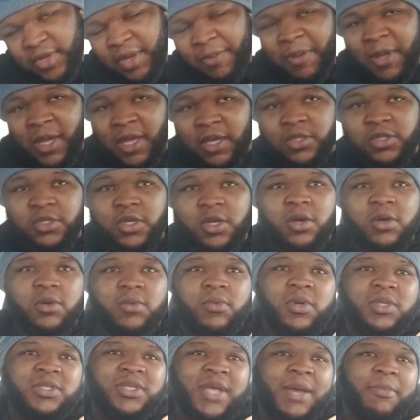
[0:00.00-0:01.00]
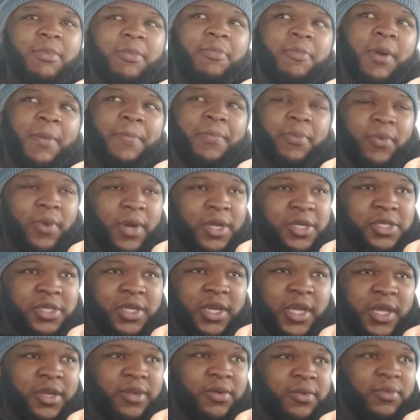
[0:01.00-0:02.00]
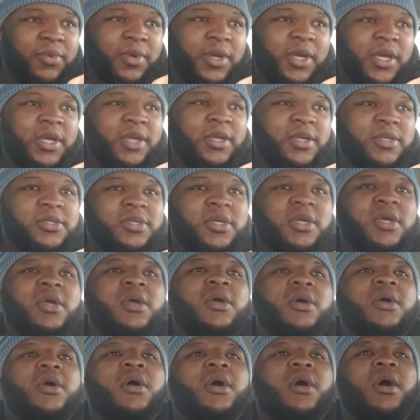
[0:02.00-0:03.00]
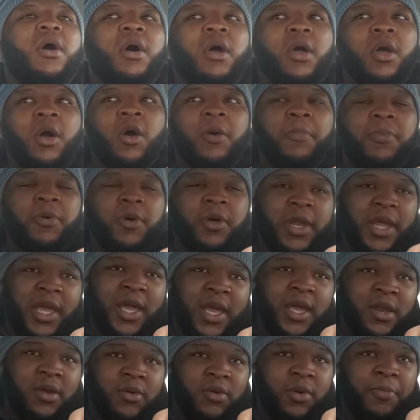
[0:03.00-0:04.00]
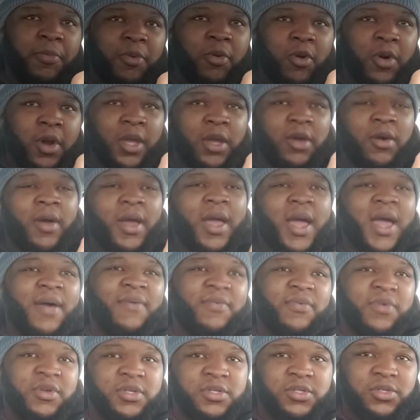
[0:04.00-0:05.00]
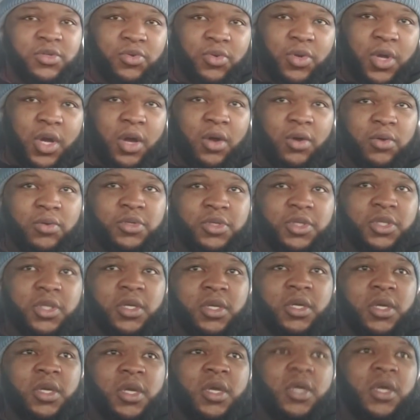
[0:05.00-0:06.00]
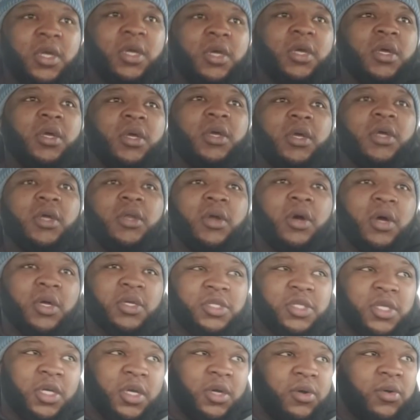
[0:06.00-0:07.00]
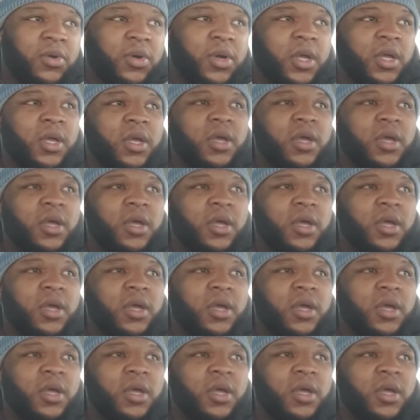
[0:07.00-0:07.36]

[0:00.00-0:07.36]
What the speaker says: Depends on what type of preparation Andrew Ruiz gonna put in, the rapport he gonna have with his new coach, and also,